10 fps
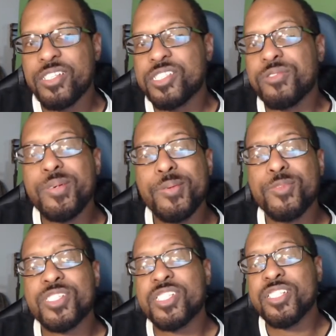Streaming
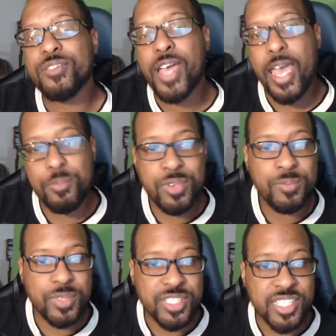will still happen,
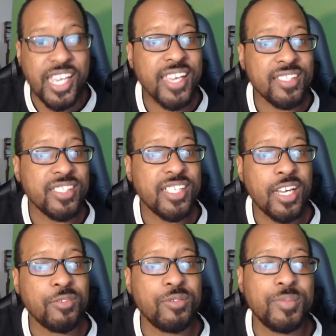but sadly,
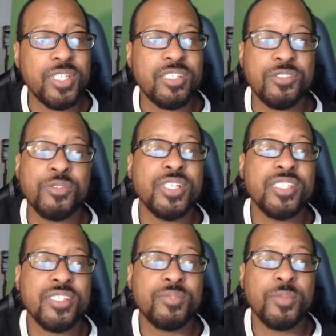I will be
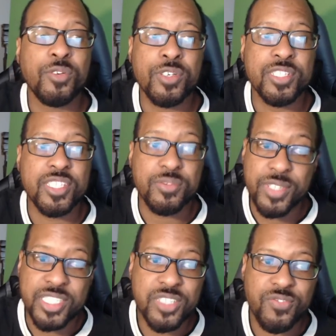doing them on
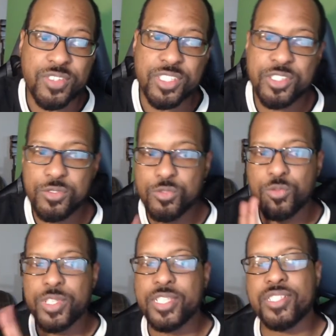Twitch for two
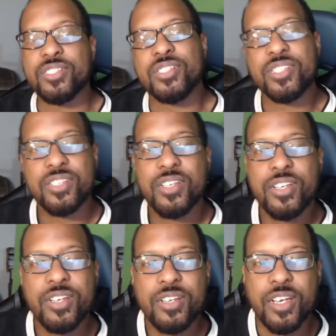reasons.
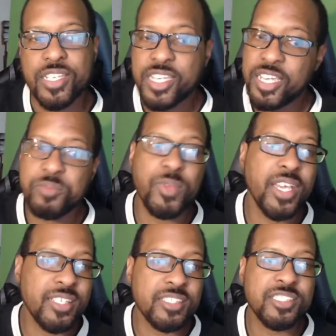I can't
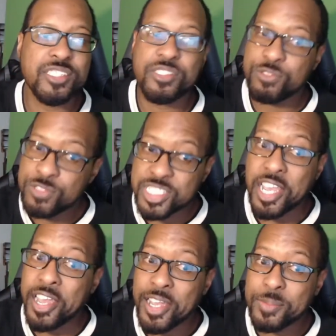manage two
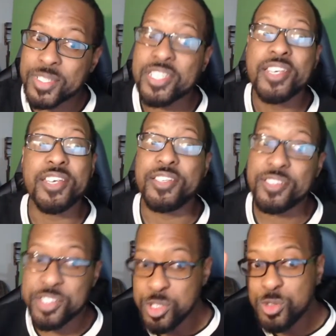jobs and
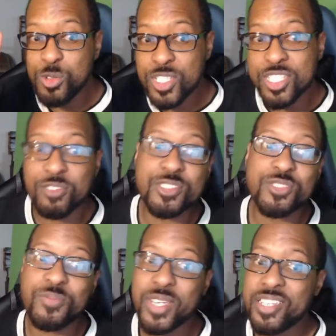two social
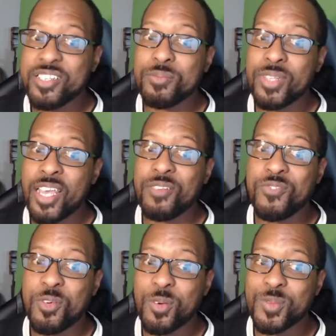media
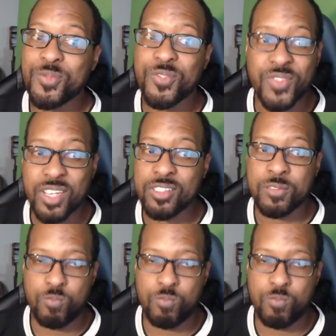platforms without